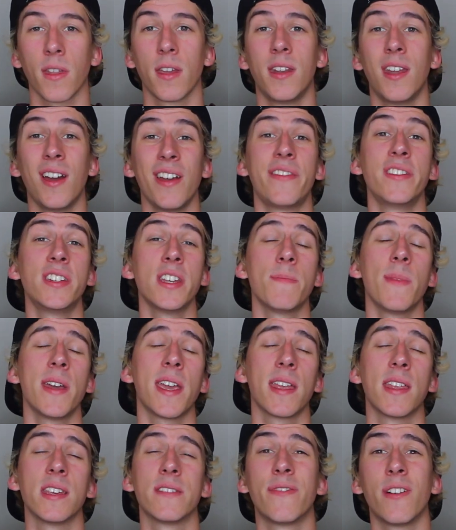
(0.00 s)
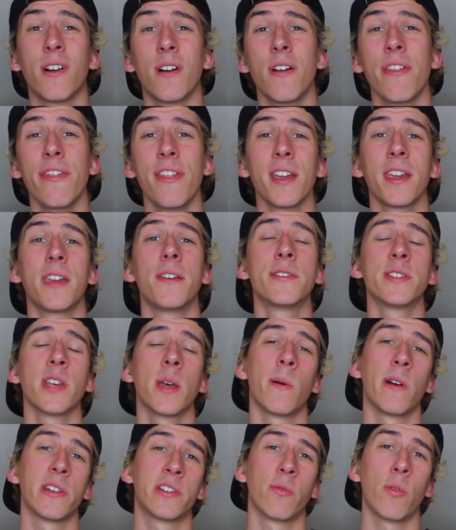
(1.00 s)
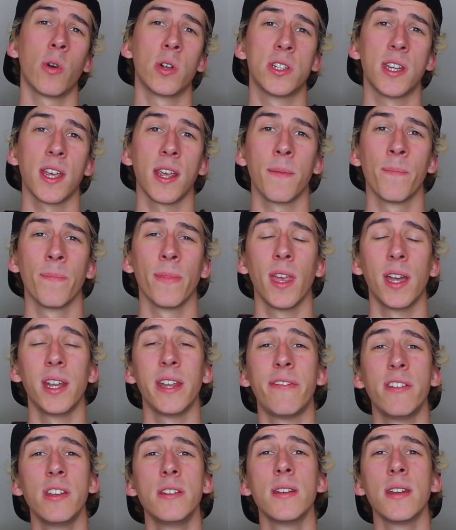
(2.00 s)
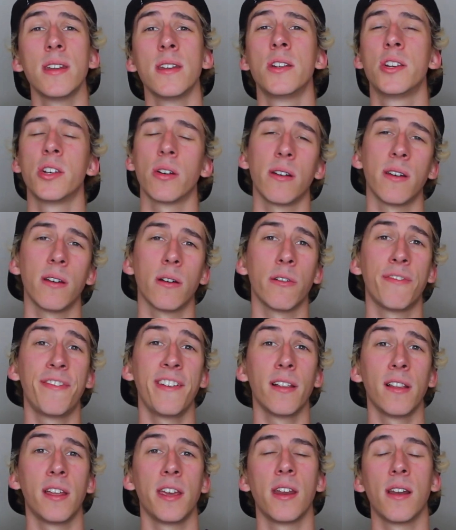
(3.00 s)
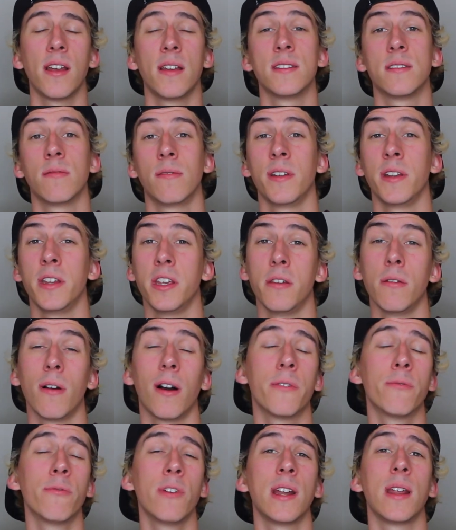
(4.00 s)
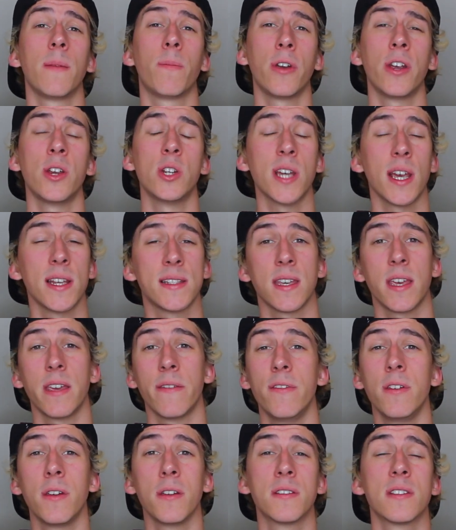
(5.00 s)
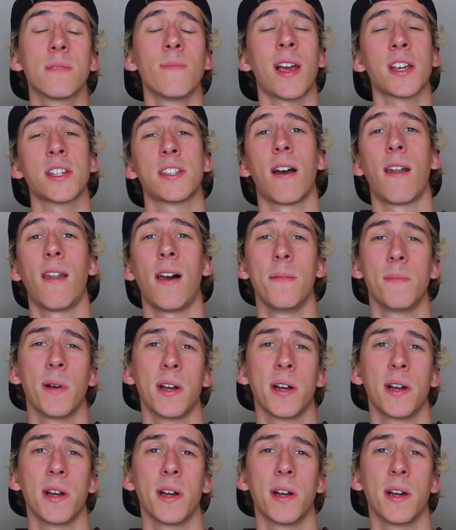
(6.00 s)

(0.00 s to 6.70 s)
Now if you did make it this far, thank you so much for watching, and if you did enjoy it or feel like you learned something new, I'd really appreciate it if you could smash that like